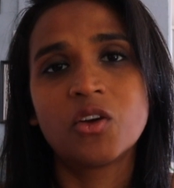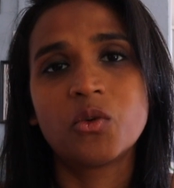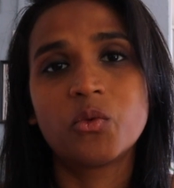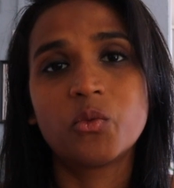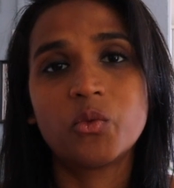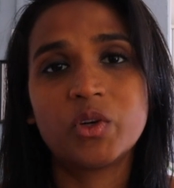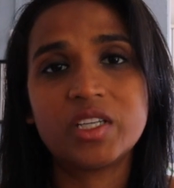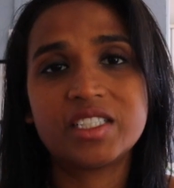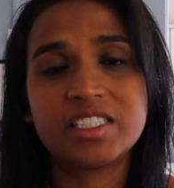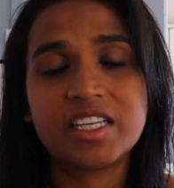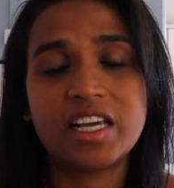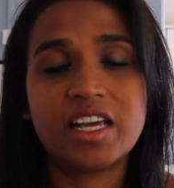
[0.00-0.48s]

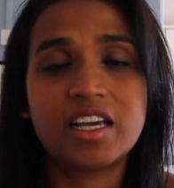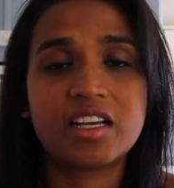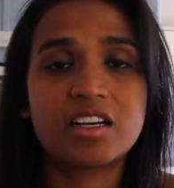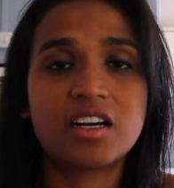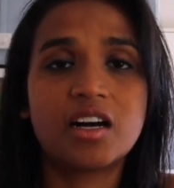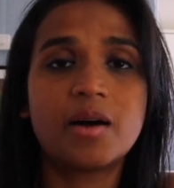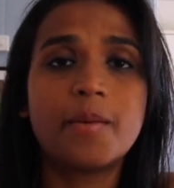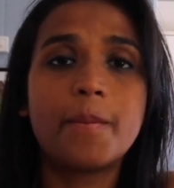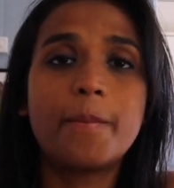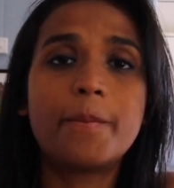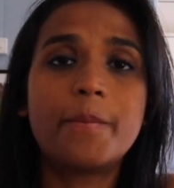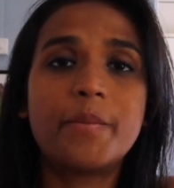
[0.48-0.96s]
we
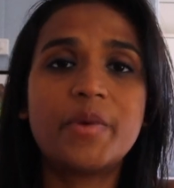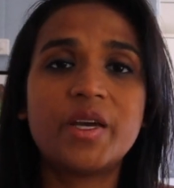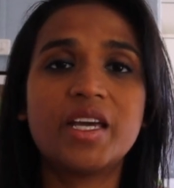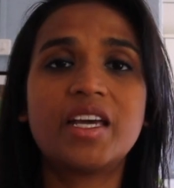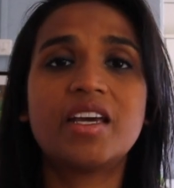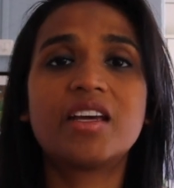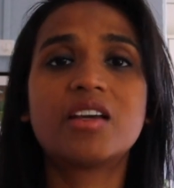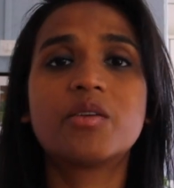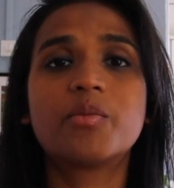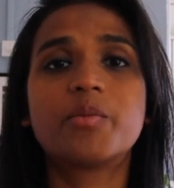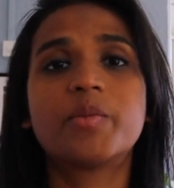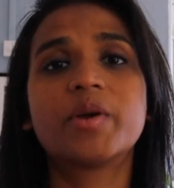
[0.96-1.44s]
take a
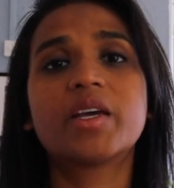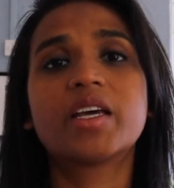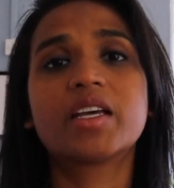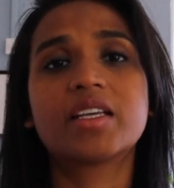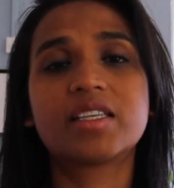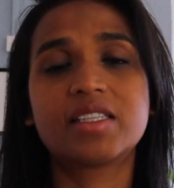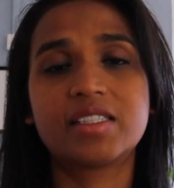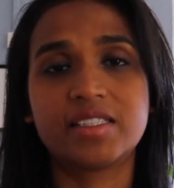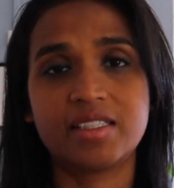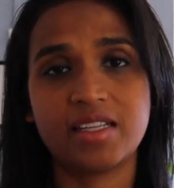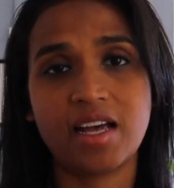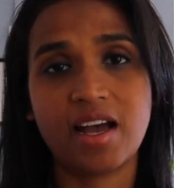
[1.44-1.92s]
big
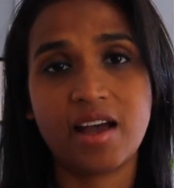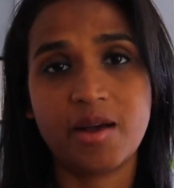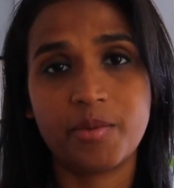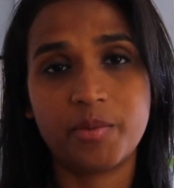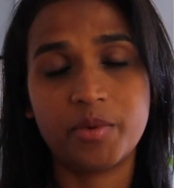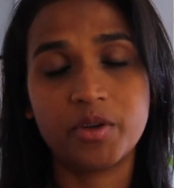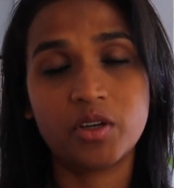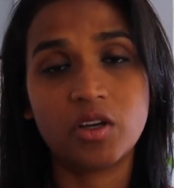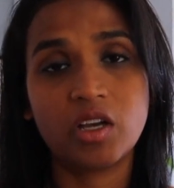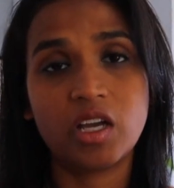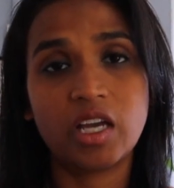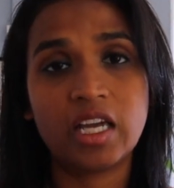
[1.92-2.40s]
step